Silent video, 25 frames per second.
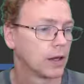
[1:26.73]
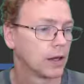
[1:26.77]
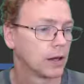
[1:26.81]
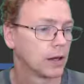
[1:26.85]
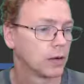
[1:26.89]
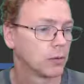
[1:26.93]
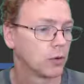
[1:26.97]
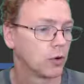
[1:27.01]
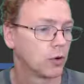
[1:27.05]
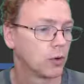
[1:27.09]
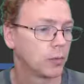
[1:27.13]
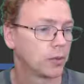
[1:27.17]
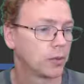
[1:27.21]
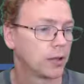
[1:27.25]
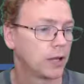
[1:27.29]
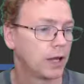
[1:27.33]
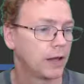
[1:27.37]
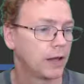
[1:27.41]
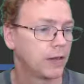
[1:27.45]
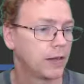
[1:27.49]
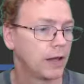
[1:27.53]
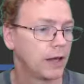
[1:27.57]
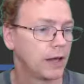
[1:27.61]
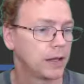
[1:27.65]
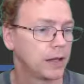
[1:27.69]
And we'll
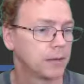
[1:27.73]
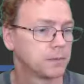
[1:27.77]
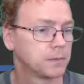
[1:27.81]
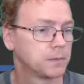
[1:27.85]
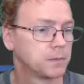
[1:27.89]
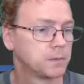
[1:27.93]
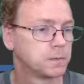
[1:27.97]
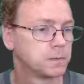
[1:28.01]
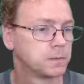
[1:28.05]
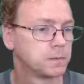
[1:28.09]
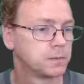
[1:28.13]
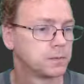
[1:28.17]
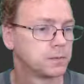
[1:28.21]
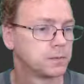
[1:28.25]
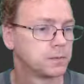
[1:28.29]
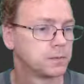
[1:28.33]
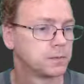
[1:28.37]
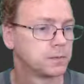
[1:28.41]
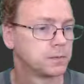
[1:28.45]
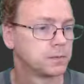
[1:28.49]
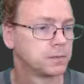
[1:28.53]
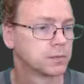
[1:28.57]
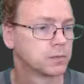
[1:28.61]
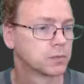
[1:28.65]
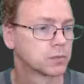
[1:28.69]
apply that.
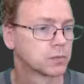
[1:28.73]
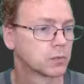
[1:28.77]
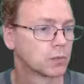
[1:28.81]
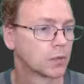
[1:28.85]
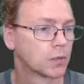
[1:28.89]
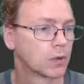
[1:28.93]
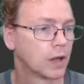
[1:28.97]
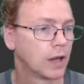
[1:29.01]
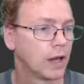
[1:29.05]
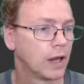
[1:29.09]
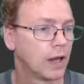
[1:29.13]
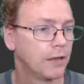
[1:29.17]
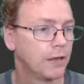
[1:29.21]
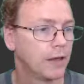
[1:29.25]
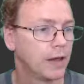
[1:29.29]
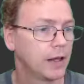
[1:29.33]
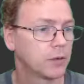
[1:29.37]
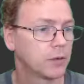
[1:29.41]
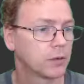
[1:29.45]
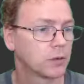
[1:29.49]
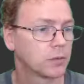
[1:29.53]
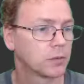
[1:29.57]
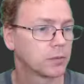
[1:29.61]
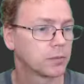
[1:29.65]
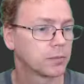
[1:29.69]
And
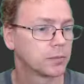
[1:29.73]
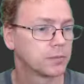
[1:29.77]
then